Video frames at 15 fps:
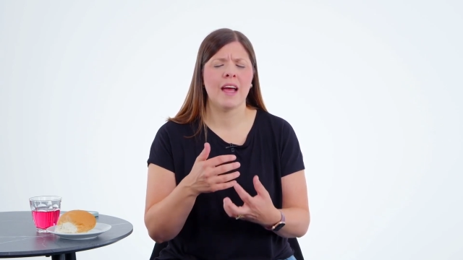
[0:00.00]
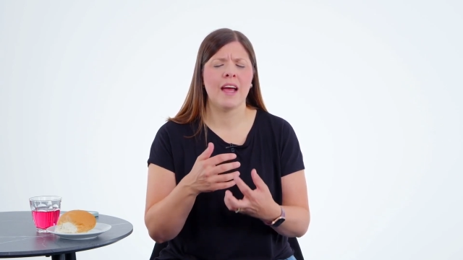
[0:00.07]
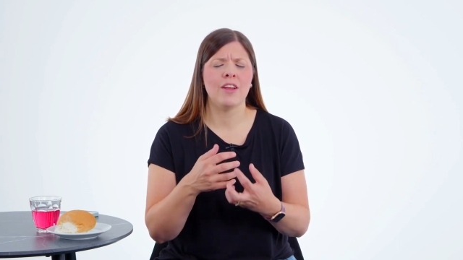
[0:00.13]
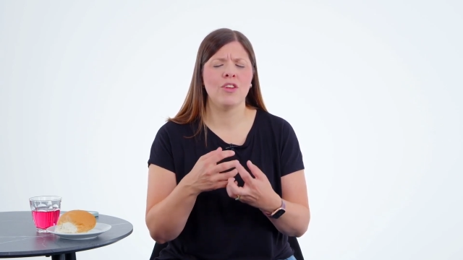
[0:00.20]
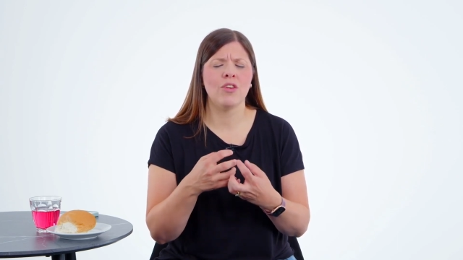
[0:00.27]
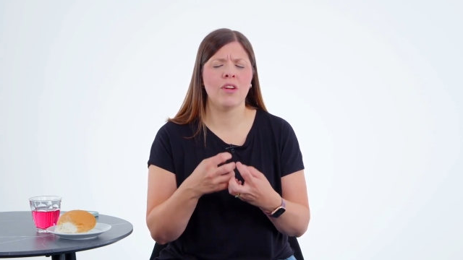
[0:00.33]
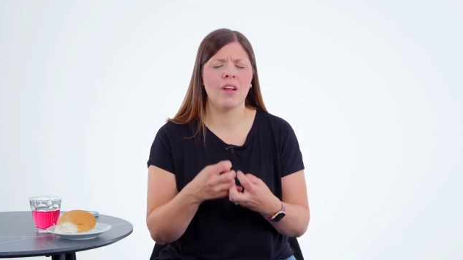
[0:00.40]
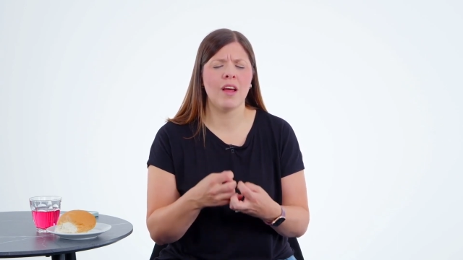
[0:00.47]

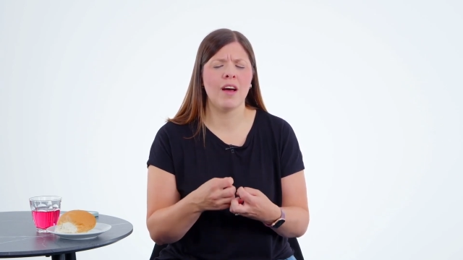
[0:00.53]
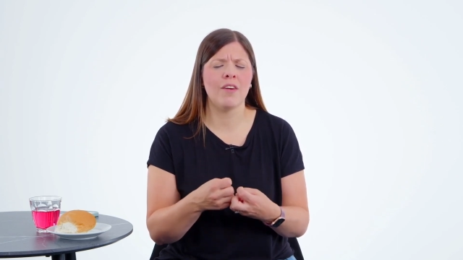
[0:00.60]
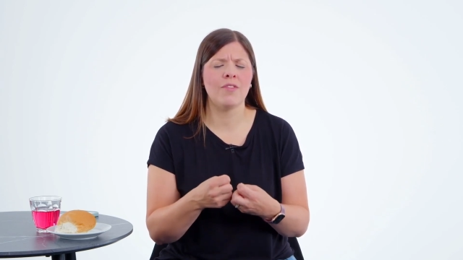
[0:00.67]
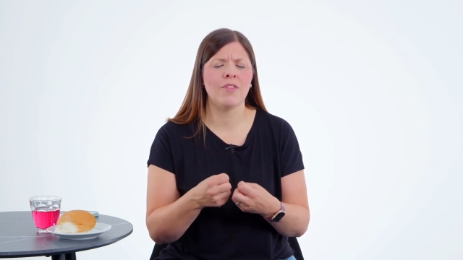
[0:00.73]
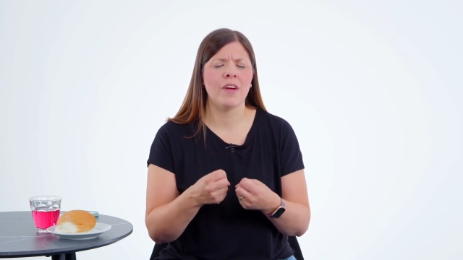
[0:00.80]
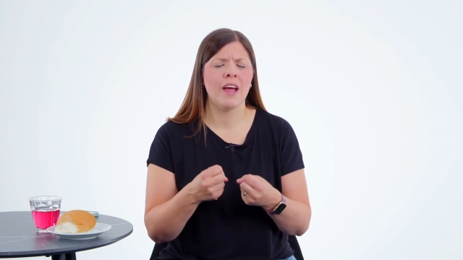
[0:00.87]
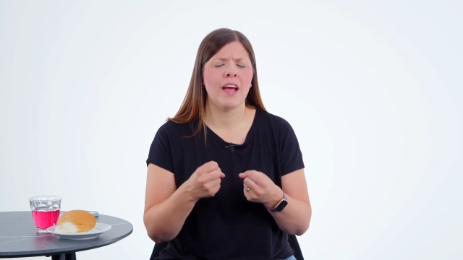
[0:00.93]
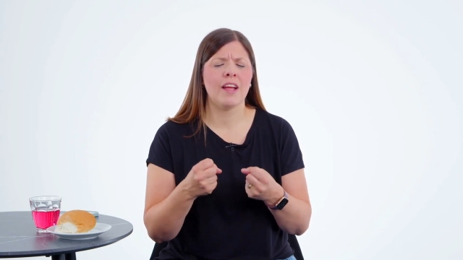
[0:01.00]
and your
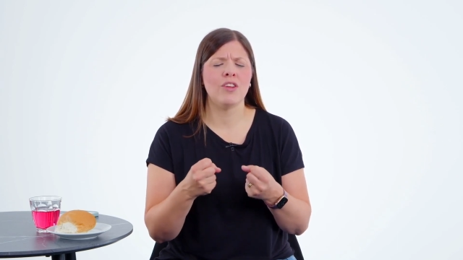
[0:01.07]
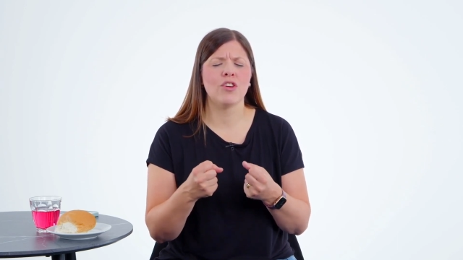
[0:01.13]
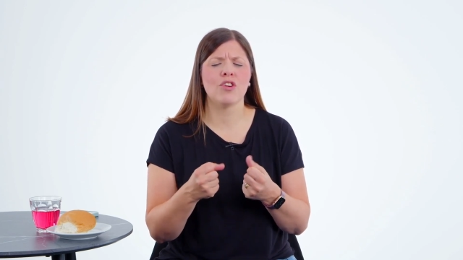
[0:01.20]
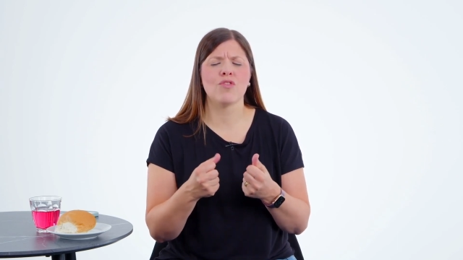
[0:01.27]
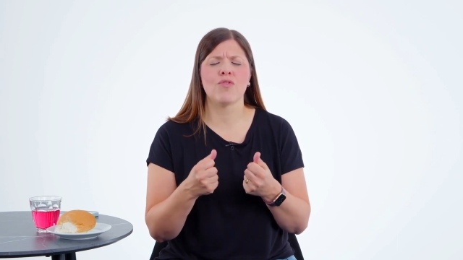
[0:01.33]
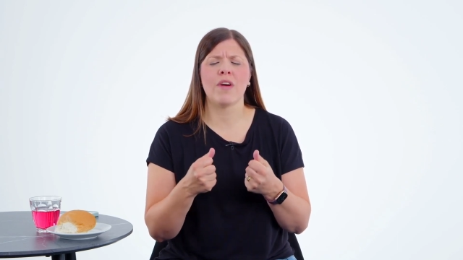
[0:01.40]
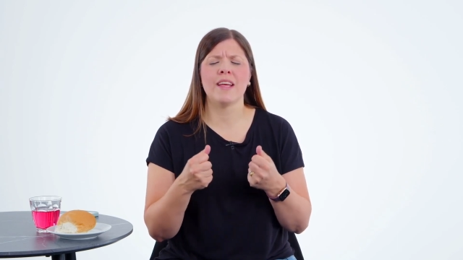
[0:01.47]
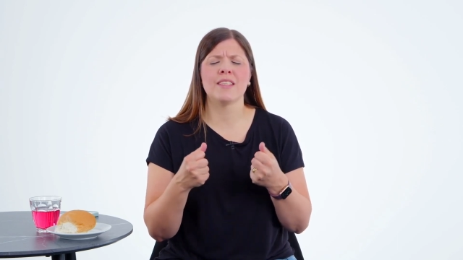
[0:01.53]
love and your
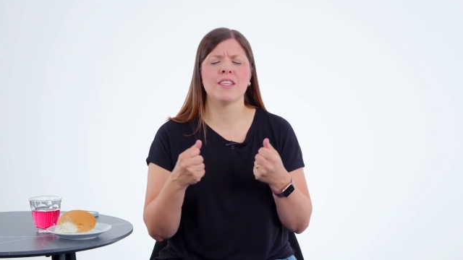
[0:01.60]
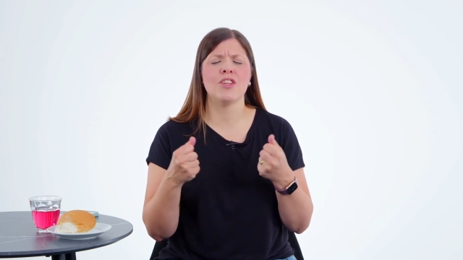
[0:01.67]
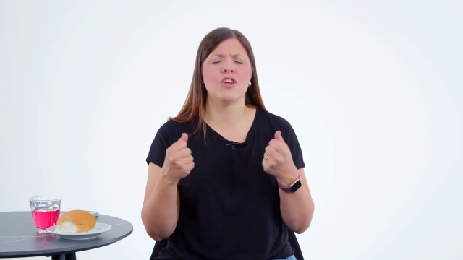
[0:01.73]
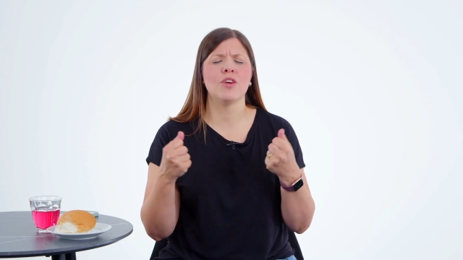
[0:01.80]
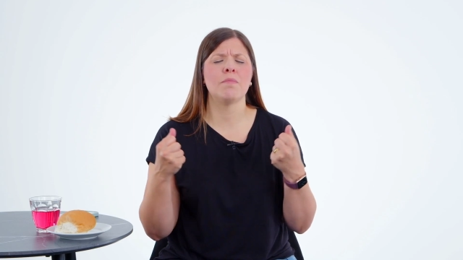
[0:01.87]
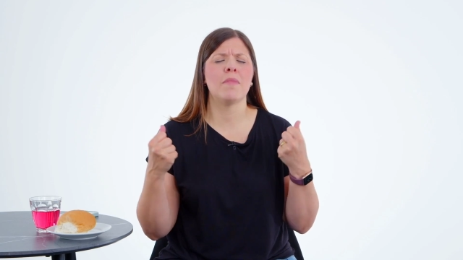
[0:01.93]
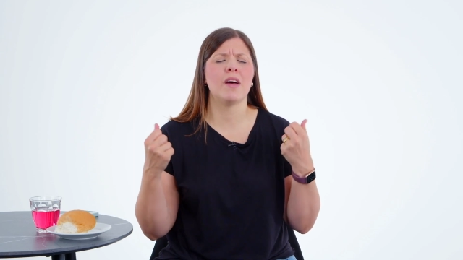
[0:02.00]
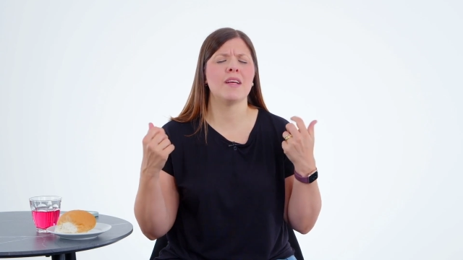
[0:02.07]
grace and
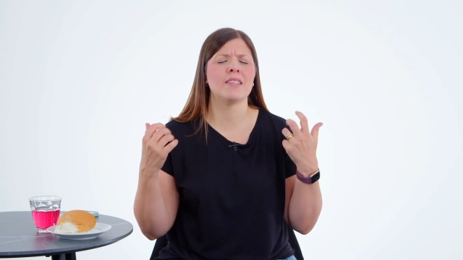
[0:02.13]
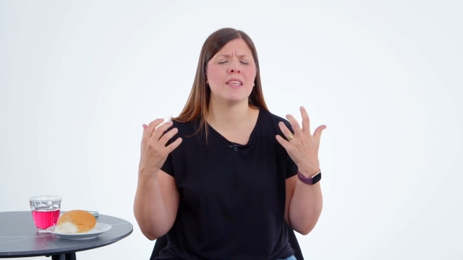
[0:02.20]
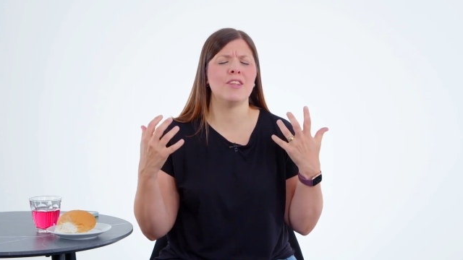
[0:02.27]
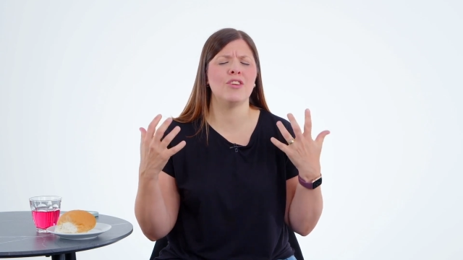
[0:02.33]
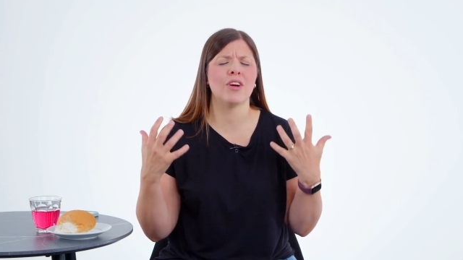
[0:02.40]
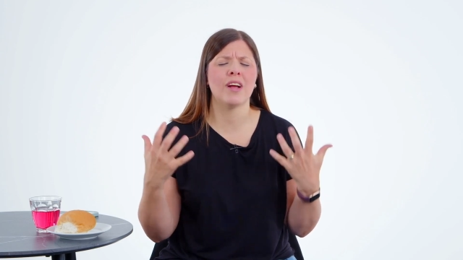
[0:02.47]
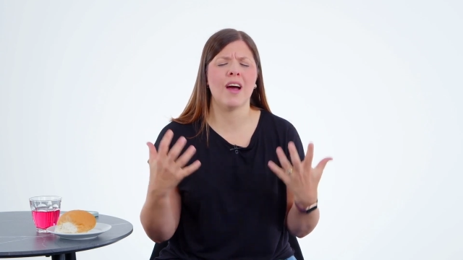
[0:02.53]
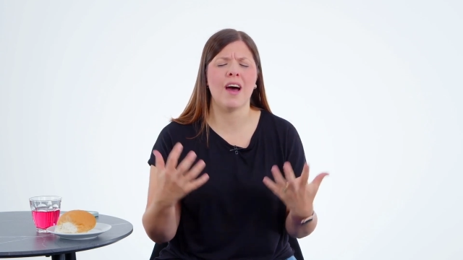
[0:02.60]
your mercy
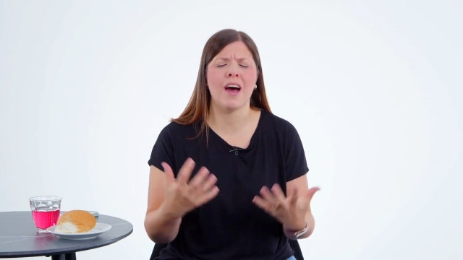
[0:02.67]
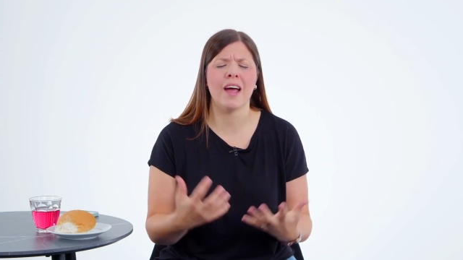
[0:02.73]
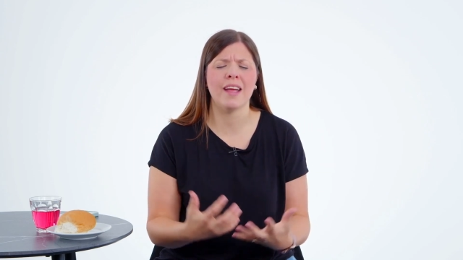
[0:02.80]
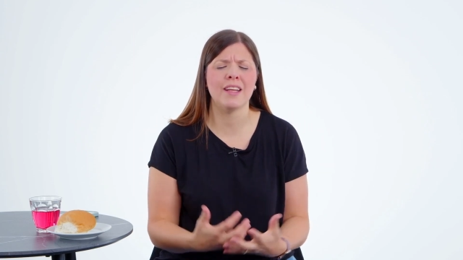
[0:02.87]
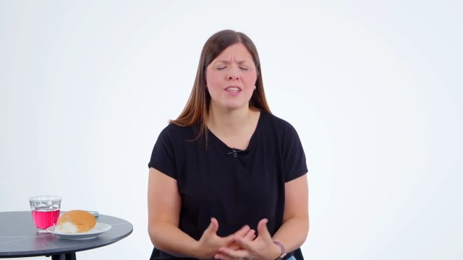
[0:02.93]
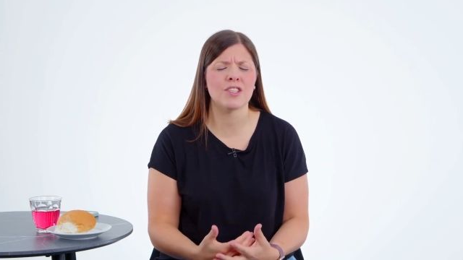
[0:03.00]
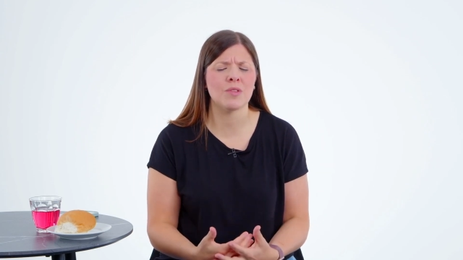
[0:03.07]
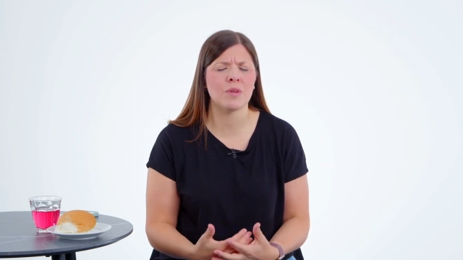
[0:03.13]
and your
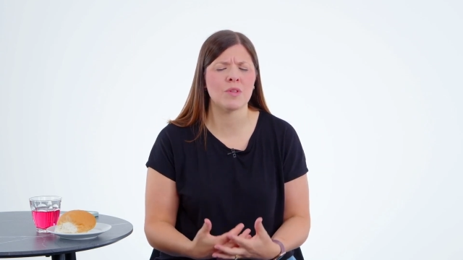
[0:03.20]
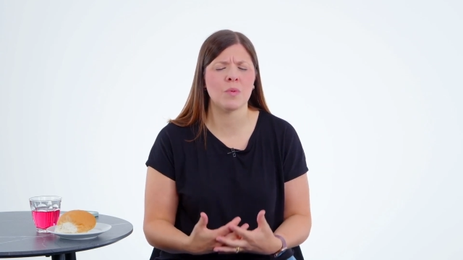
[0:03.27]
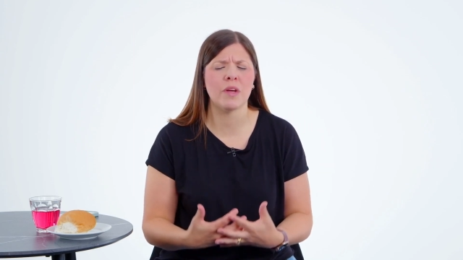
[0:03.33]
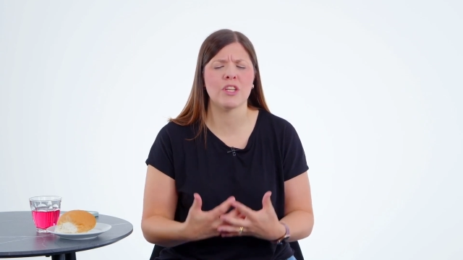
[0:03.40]
kindness to us.